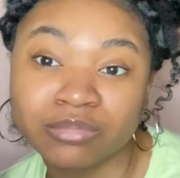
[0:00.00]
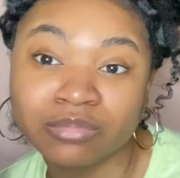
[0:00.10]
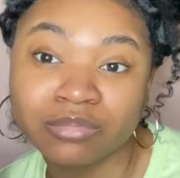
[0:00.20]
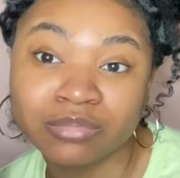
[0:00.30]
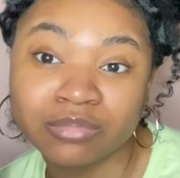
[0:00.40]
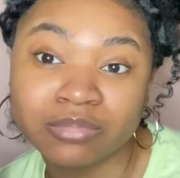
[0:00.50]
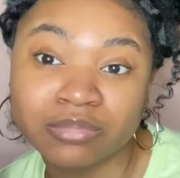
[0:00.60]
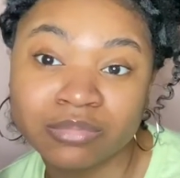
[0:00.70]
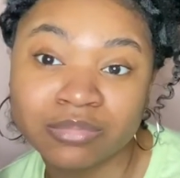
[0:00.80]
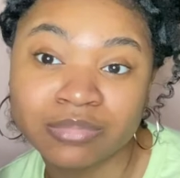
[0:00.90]

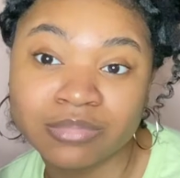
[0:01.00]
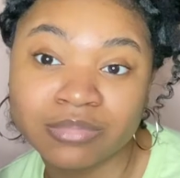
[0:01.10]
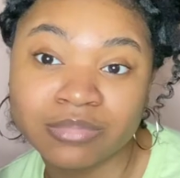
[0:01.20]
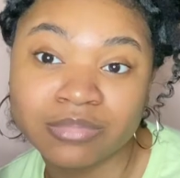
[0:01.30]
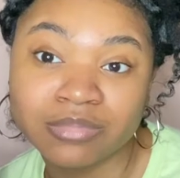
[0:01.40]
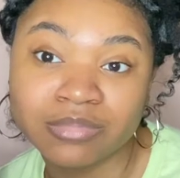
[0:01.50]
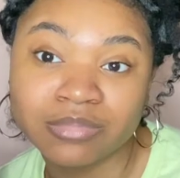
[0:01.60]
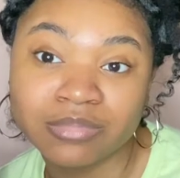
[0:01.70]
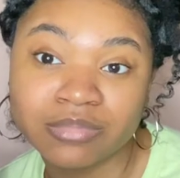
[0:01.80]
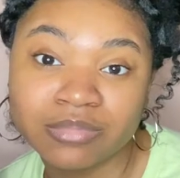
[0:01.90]

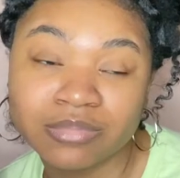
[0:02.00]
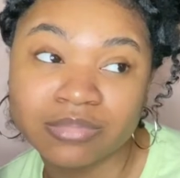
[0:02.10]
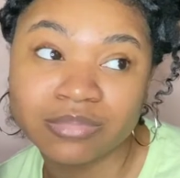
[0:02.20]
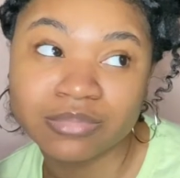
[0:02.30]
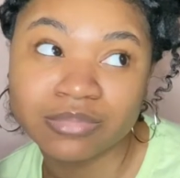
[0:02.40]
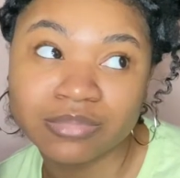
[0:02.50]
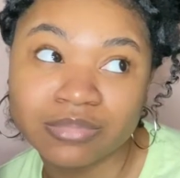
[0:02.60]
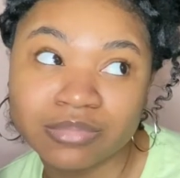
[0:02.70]
[no speech]